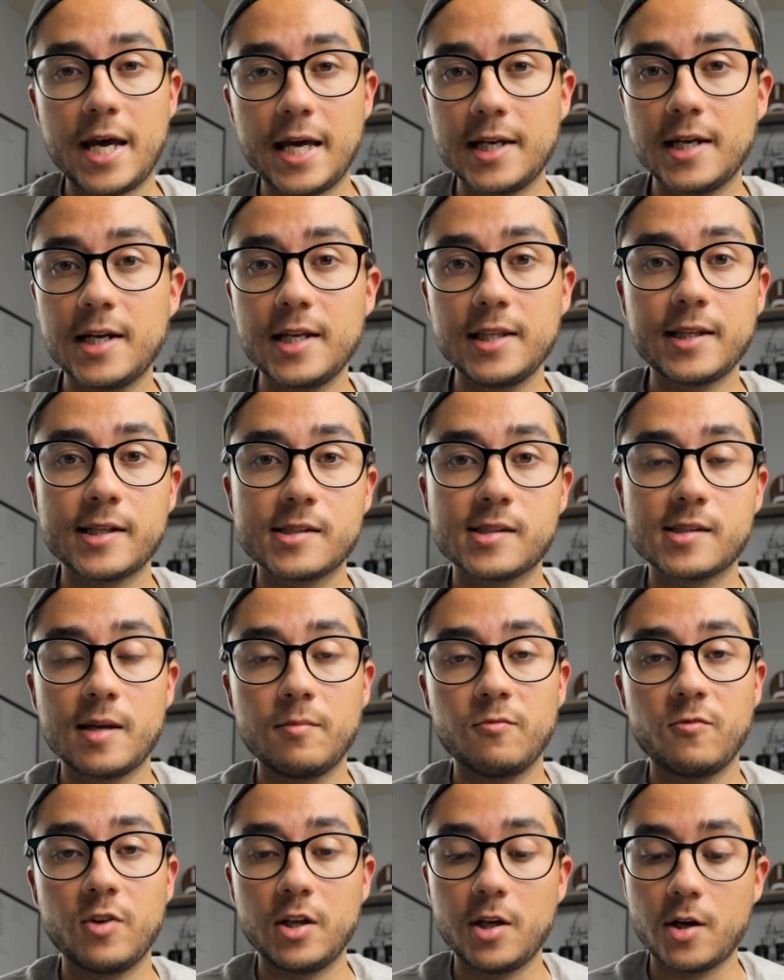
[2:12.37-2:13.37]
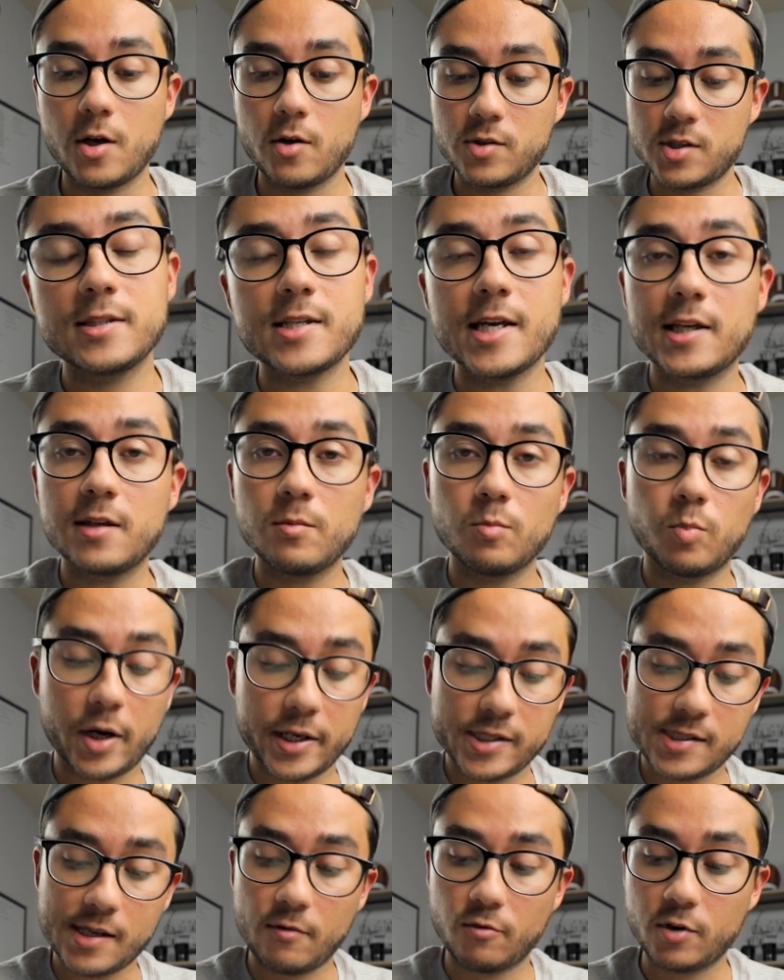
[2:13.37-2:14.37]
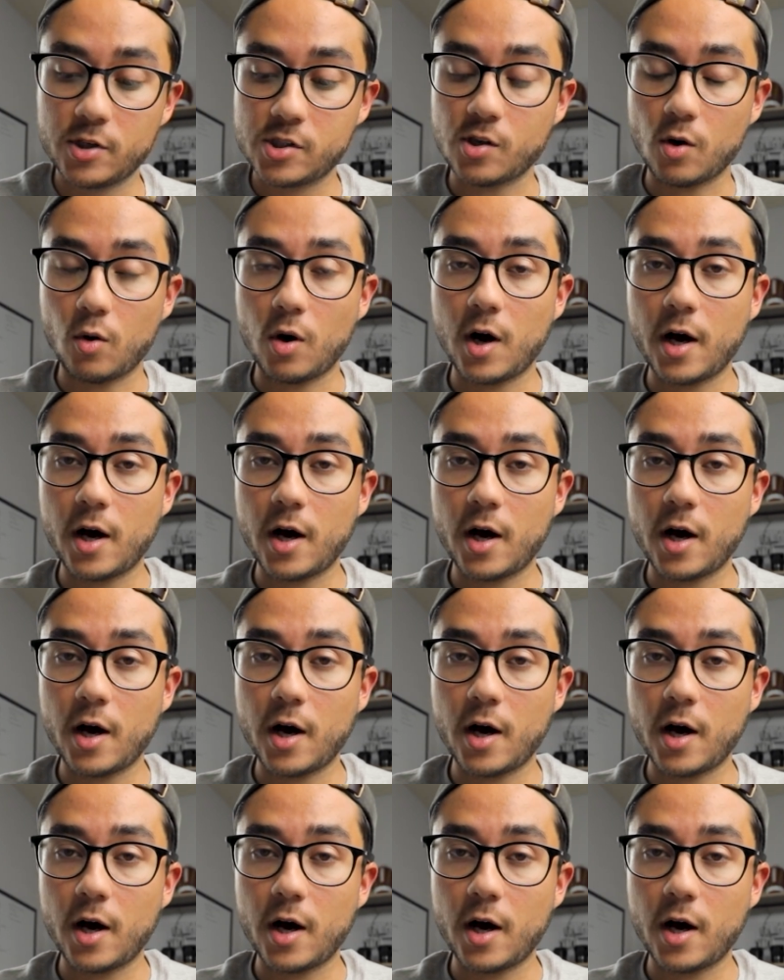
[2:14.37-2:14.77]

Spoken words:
editing that same video, taking breaks every so